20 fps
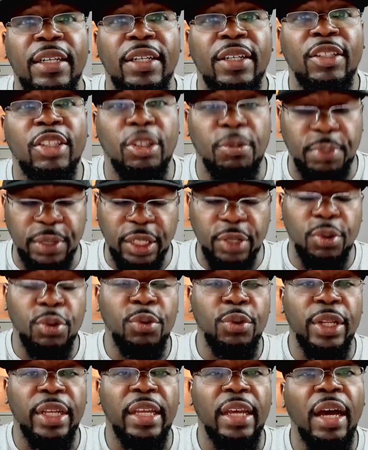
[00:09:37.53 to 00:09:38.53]
to be
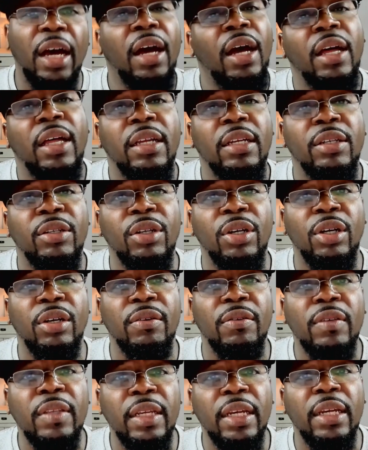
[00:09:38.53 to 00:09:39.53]
who they are. You know what
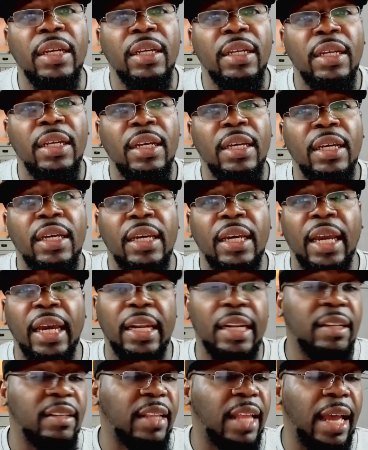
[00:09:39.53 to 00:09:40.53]
I'm saying? And
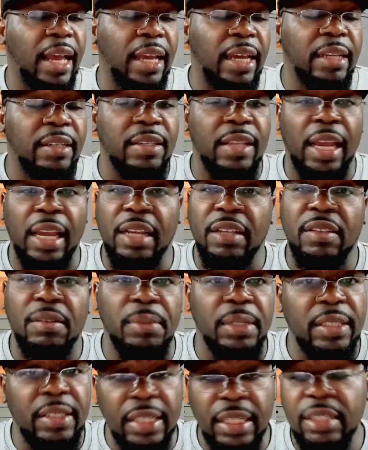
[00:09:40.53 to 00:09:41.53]
it's some
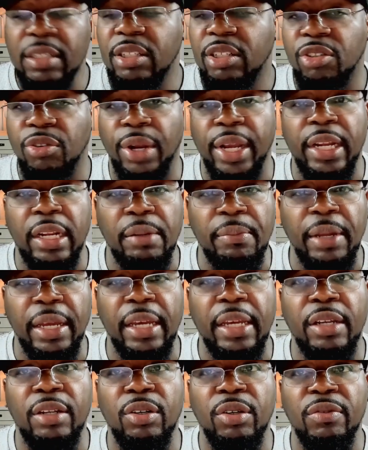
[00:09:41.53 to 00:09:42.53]
intense training,
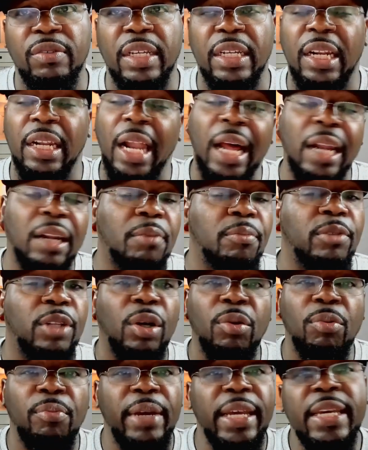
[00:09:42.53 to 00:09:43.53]
man. You know what I'm saying? A lot of them
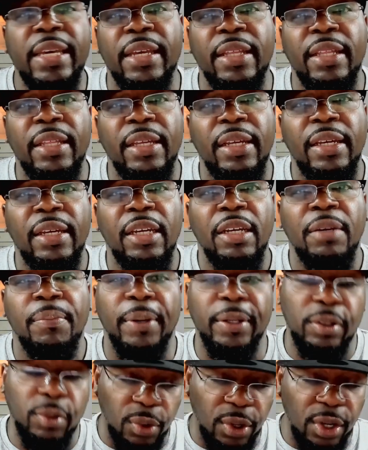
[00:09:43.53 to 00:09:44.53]
don't make it,
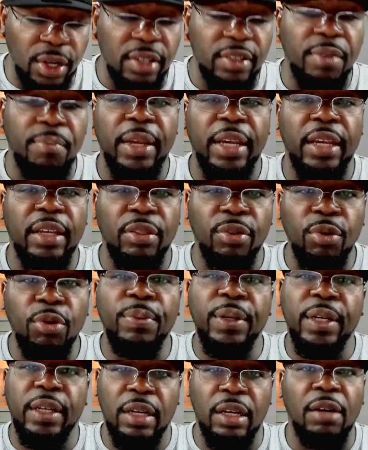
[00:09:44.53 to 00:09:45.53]
but the ones that make it through
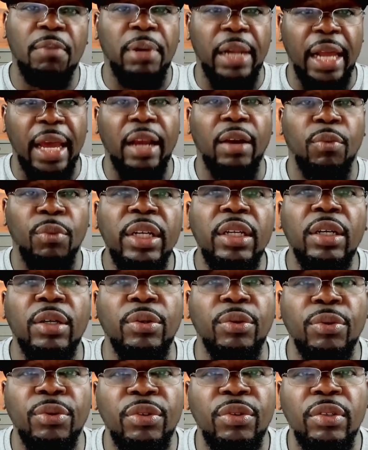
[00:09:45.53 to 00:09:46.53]
become Black
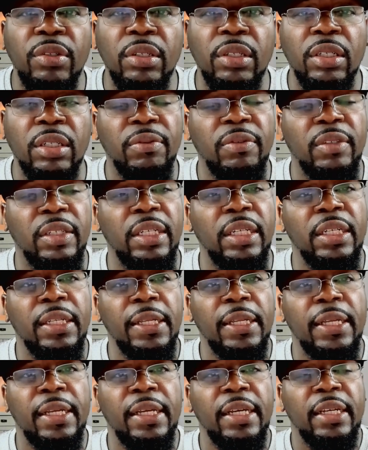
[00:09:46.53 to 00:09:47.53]
Widows. You know what I'm saying?
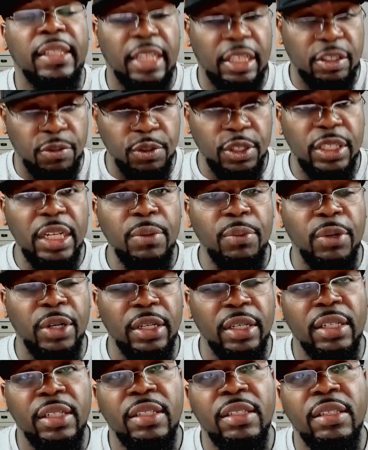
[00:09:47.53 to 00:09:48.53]
That's what she
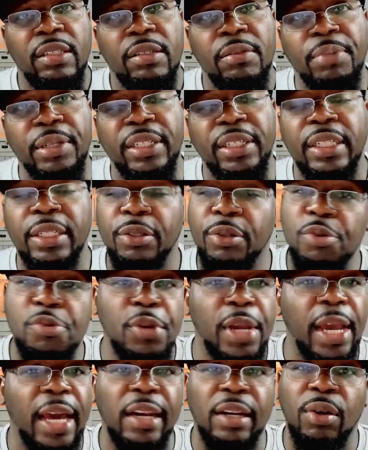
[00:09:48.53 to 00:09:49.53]
was. But you
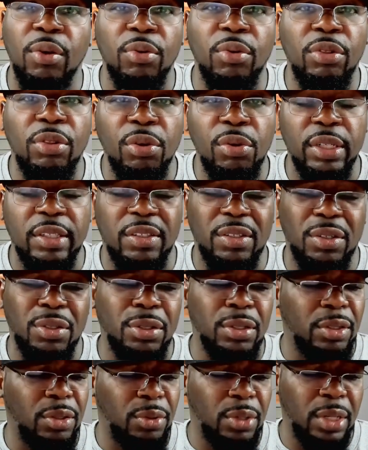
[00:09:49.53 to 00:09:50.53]
got to go through it. So,
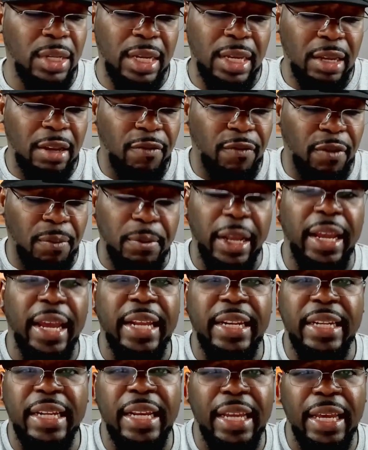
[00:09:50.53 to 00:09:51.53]
you know, from
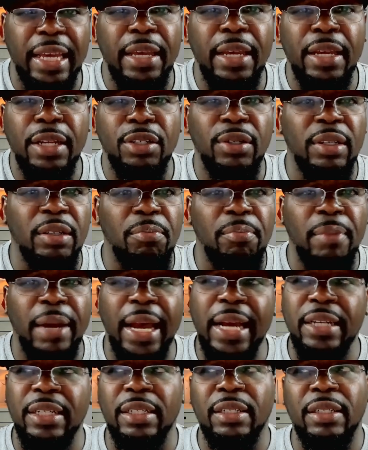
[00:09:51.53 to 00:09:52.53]
at that age, you can
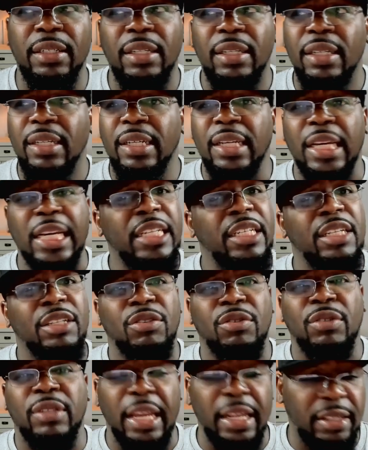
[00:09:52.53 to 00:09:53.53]
imagine it's
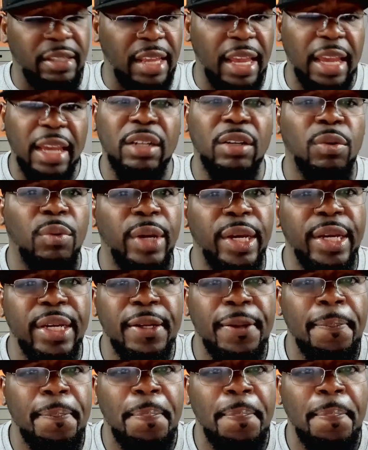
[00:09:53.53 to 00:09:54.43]
just they taking away